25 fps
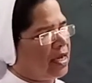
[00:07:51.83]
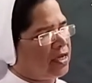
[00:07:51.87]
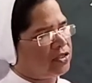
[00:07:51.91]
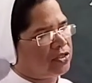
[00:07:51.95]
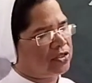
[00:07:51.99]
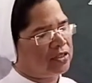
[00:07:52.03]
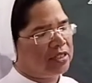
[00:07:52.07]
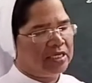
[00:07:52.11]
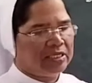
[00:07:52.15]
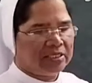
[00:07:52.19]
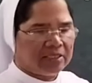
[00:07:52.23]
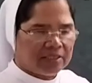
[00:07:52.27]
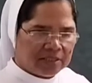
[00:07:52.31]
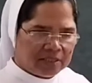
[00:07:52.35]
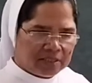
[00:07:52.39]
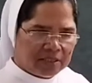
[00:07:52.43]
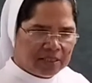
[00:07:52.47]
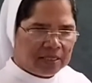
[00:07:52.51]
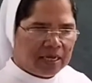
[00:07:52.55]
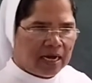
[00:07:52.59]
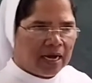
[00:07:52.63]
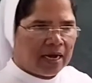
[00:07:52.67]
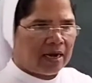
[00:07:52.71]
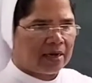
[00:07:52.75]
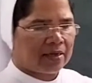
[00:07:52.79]
These
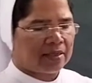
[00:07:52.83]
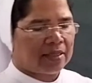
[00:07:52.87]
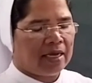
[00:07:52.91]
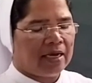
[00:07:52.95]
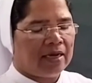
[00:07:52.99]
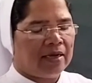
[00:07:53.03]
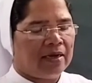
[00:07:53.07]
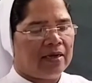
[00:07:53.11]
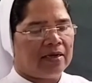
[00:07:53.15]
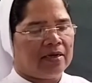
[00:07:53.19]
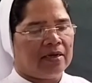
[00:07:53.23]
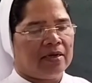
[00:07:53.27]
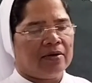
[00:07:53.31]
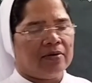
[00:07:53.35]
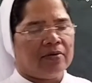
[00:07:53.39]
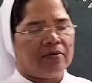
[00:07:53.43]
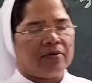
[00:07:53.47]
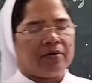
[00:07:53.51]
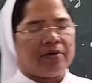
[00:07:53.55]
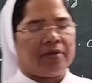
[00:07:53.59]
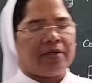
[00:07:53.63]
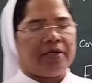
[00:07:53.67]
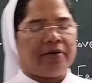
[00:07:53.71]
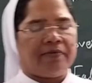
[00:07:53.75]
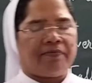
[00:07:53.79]
are the
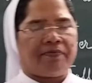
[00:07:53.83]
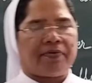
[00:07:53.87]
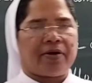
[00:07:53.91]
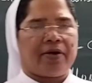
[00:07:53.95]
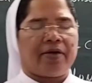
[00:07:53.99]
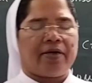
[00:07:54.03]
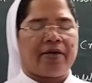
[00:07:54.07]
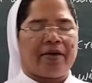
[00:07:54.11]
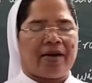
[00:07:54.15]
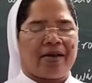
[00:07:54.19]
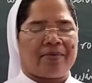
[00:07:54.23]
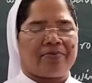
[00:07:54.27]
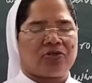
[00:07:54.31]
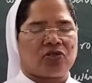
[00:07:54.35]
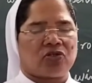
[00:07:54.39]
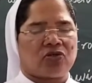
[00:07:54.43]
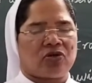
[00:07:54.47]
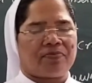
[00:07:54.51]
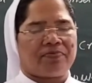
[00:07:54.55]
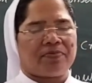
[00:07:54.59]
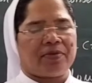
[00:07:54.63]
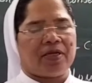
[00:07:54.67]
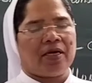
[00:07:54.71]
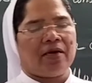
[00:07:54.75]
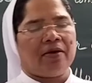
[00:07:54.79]
different types
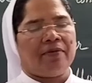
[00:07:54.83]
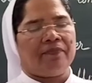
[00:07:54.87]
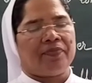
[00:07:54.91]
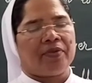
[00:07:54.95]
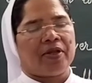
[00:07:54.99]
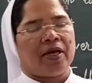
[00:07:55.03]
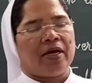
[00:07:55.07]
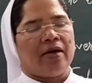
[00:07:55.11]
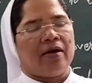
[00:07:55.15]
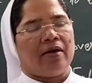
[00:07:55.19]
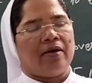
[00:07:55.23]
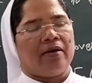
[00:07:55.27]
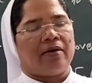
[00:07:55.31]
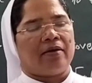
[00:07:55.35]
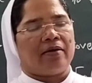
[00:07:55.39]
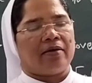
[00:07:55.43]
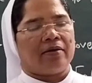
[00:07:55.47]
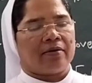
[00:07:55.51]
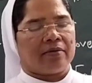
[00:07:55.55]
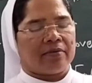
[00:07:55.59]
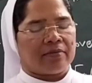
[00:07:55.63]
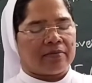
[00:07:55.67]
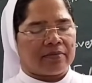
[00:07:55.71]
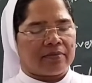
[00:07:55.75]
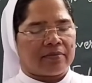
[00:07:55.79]
of the
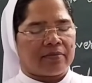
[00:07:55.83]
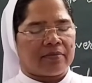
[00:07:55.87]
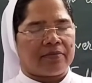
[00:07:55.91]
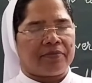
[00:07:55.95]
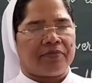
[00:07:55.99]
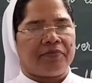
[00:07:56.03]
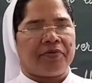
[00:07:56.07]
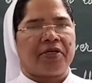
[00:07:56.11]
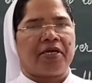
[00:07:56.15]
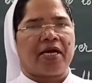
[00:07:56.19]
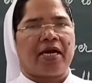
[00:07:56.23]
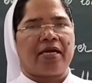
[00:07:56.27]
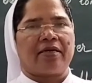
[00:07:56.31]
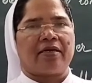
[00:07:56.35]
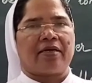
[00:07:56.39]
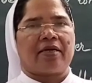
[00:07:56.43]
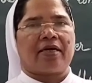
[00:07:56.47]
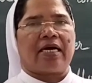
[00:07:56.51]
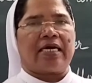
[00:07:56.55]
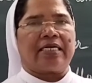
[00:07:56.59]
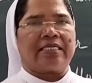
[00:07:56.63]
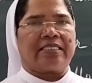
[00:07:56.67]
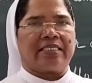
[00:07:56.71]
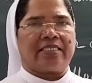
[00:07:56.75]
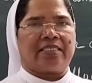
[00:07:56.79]
we can
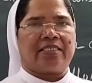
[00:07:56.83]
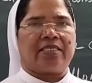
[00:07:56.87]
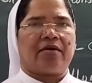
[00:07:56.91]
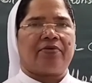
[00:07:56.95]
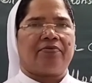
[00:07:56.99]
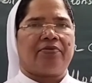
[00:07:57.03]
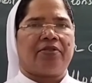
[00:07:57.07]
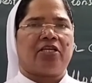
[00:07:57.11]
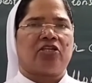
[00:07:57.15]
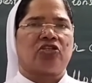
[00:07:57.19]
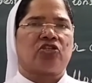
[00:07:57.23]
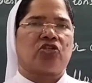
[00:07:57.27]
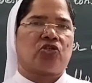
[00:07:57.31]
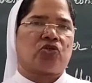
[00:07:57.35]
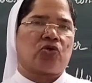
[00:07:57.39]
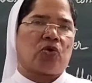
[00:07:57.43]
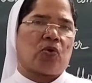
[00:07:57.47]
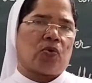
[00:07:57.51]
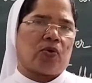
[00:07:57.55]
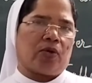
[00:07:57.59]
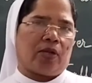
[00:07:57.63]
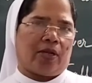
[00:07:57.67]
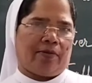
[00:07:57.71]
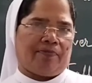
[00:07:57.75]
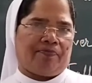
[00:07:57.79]
conserve the
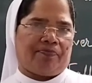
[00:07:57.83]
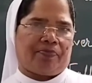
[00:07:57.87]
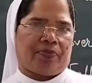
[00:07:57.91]
soil.